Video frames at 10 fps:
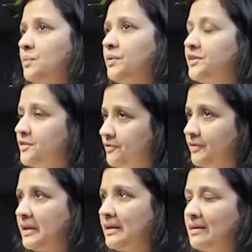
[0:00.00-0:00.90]
What do you
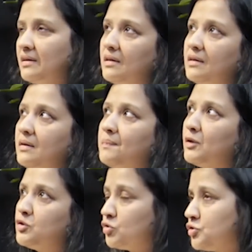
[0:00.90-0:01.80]
feel
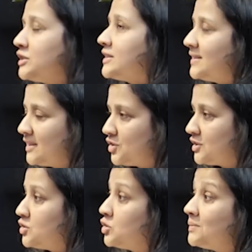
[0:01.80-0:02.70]
about social
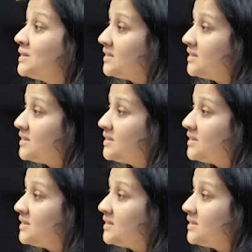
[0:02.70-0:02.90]
connection, human